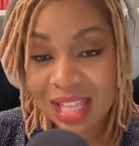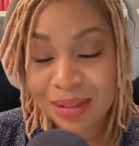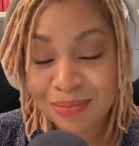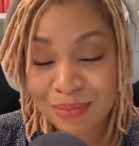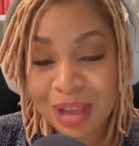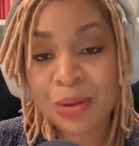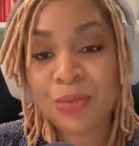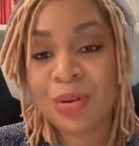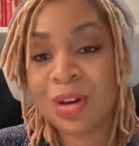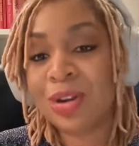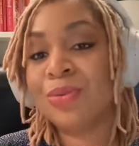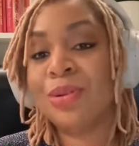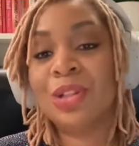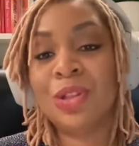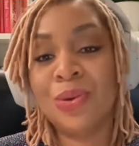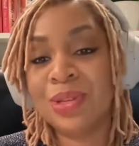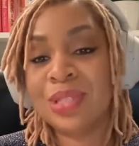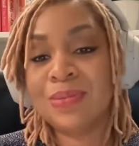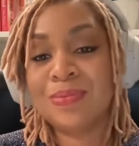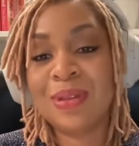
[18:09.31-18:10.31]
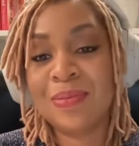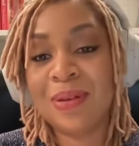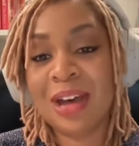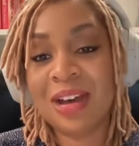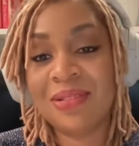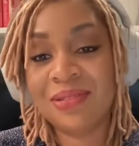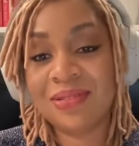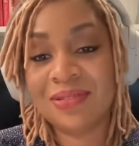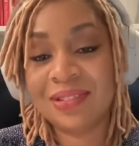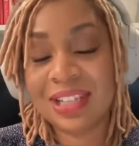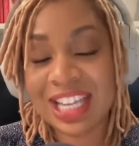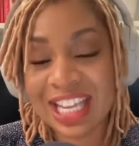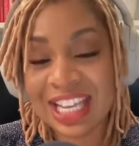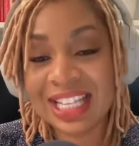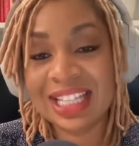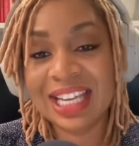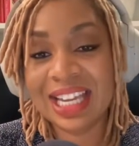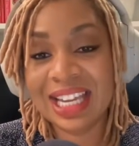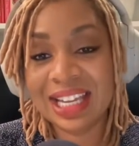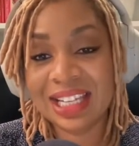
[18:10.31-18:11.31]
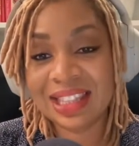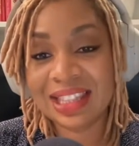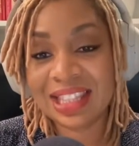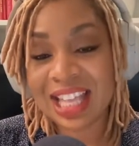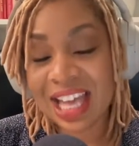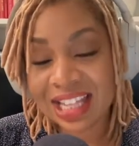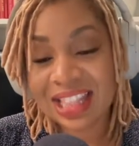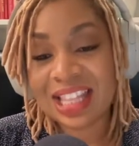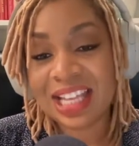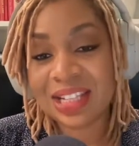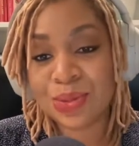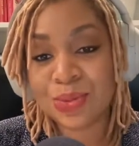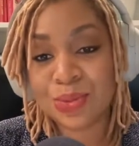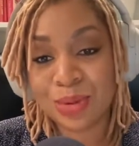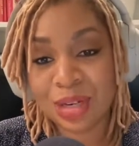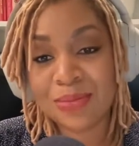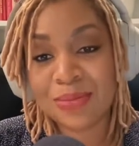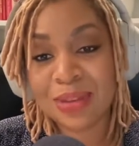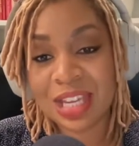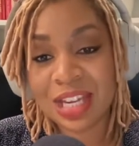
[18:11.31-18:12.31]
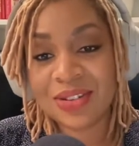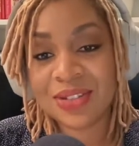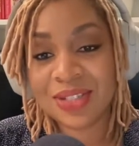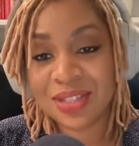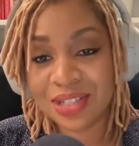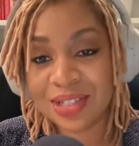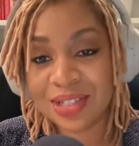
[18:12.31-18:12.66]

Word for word: my work will always be about healing. That that's what I'm here to